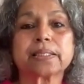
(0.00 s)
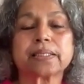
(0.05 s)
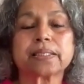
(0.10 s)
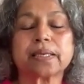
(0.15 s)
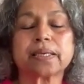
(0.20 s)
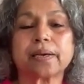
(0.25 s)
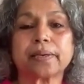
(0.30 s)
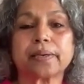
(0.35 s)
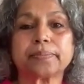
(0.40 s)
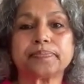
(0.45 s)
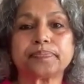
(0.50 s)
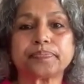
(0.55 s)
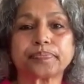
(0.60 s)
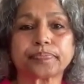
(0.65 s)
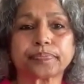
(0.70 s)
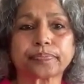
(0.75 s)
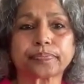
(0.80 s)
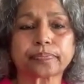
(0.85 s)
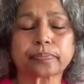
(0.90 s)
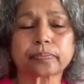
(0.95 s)

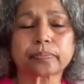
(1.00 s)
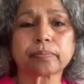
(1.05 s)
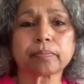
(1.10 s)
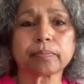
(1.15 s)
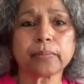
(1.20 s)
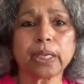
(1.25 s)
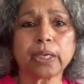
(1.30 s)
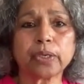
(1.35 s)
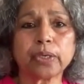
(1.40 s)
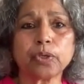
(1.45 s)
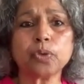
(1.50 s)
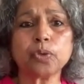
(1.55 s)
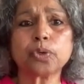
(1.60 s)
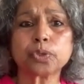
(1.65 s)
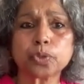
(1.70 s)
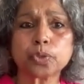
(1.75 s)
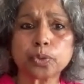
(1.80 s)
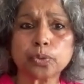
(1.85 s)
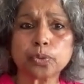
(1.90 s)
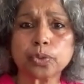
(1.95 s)
you
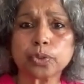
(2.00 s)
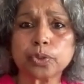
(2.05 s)
know,